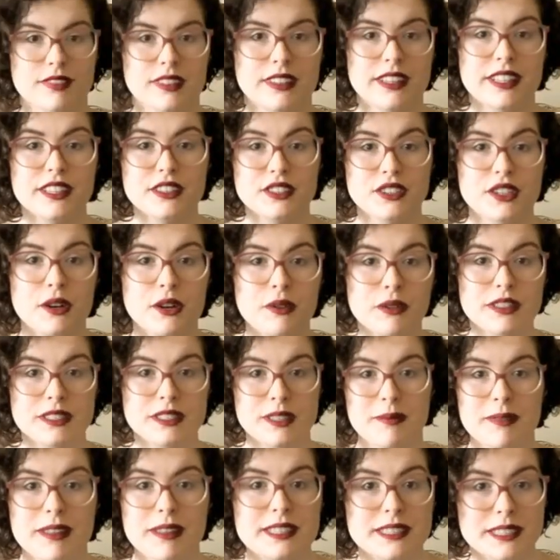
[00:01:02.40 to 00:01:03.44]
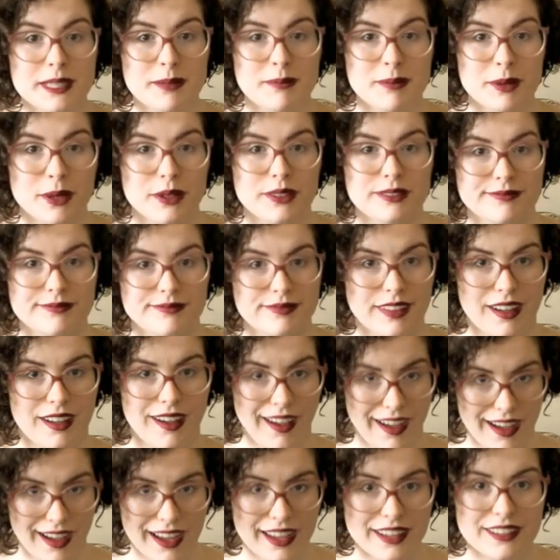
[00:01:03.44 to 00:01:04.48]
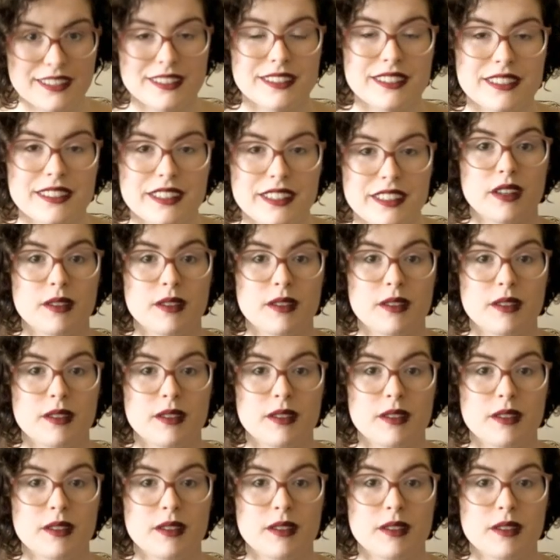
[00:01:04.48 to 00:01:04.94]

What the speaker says: Let's start with something simple: eyes.